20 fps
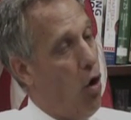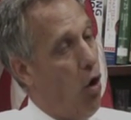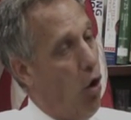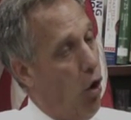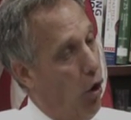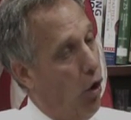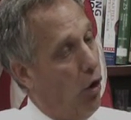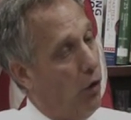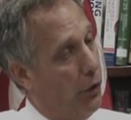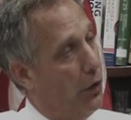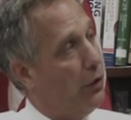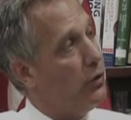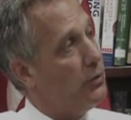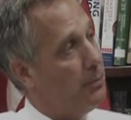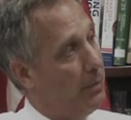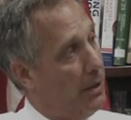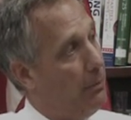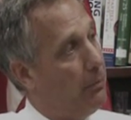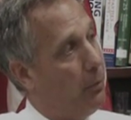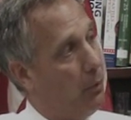All those
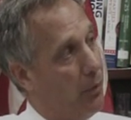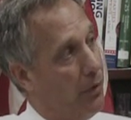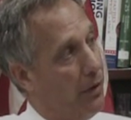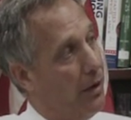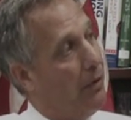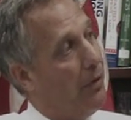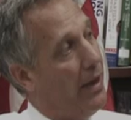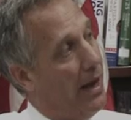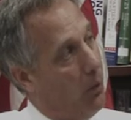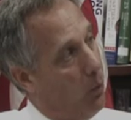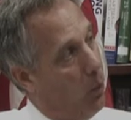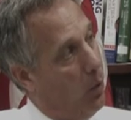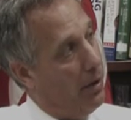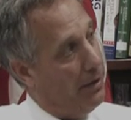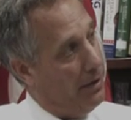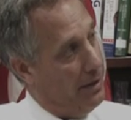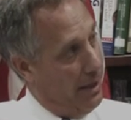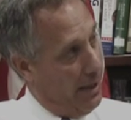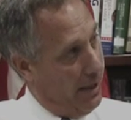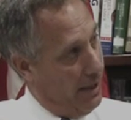people were there that
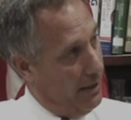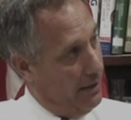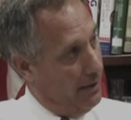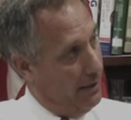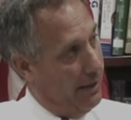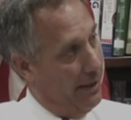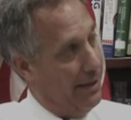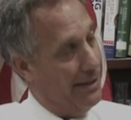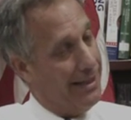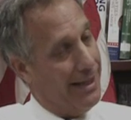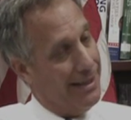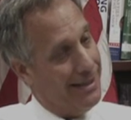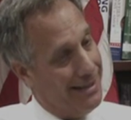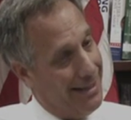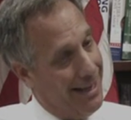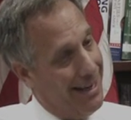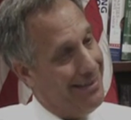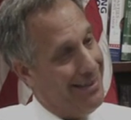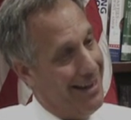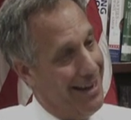one day. And as I
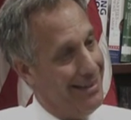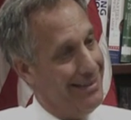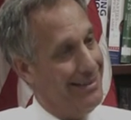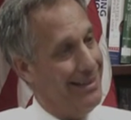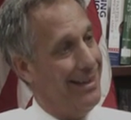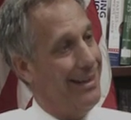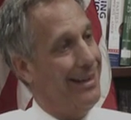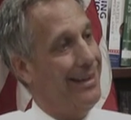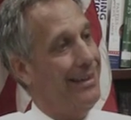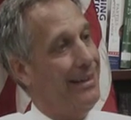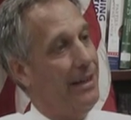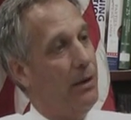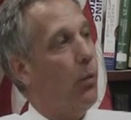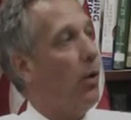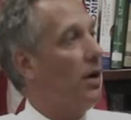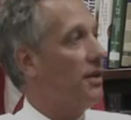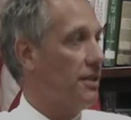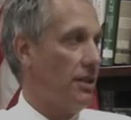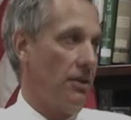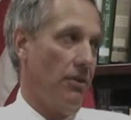said that day, it
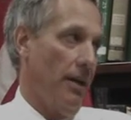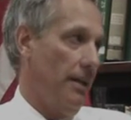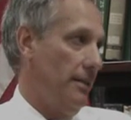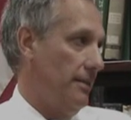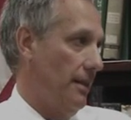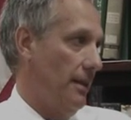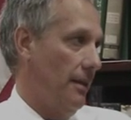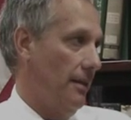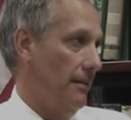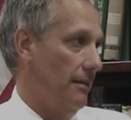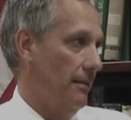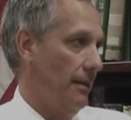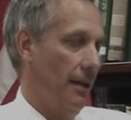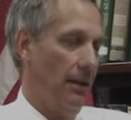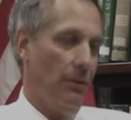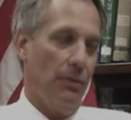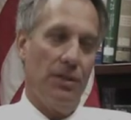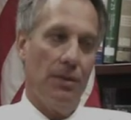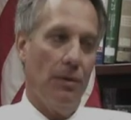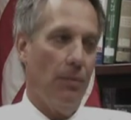was a great day,
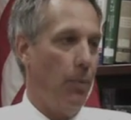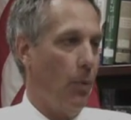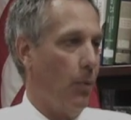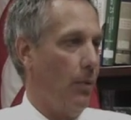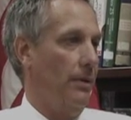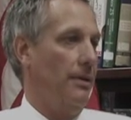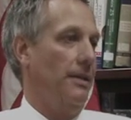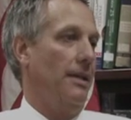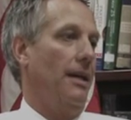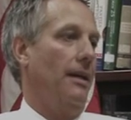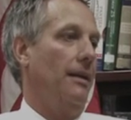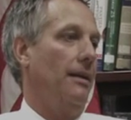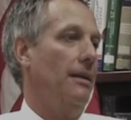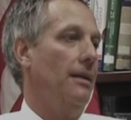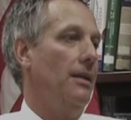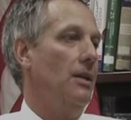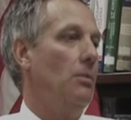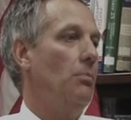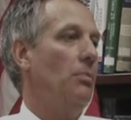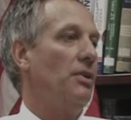and it was an important day.
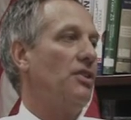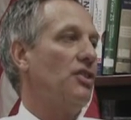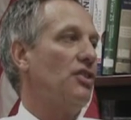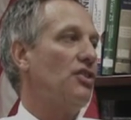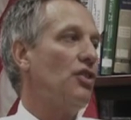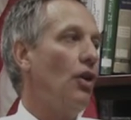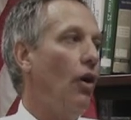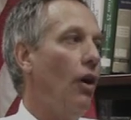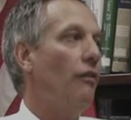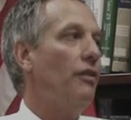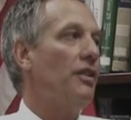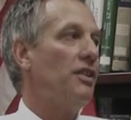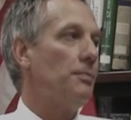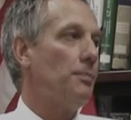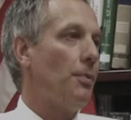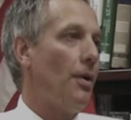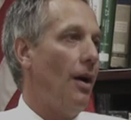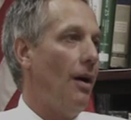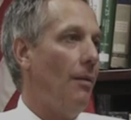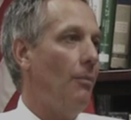But to solve this
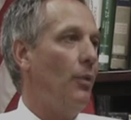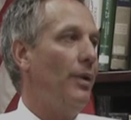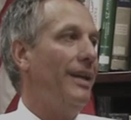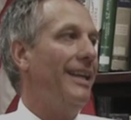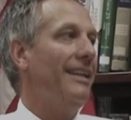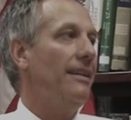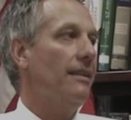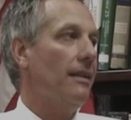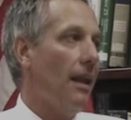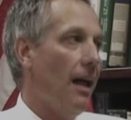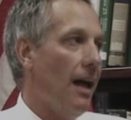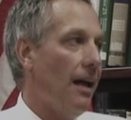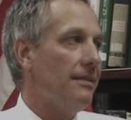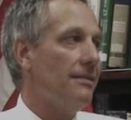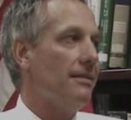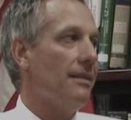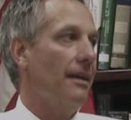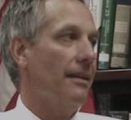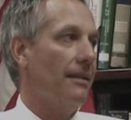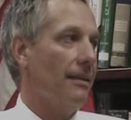problem, we need
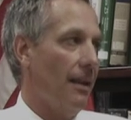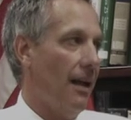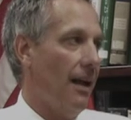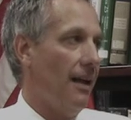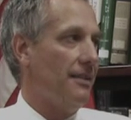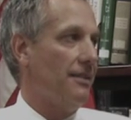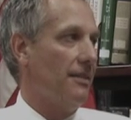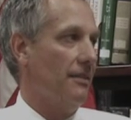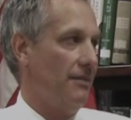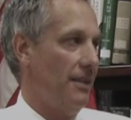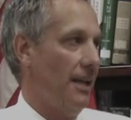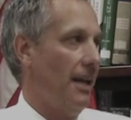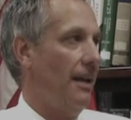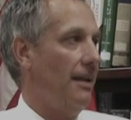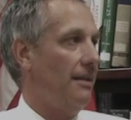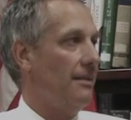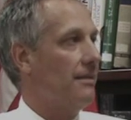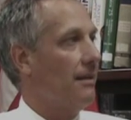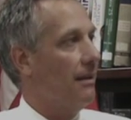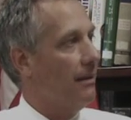lots and lots of
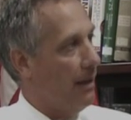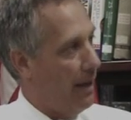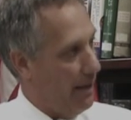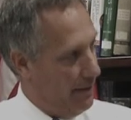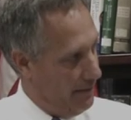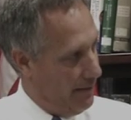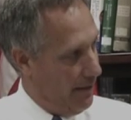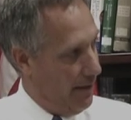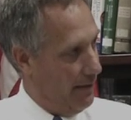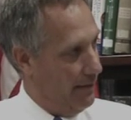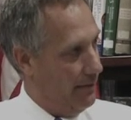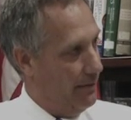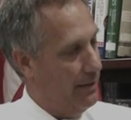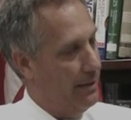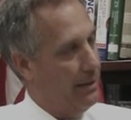days like that.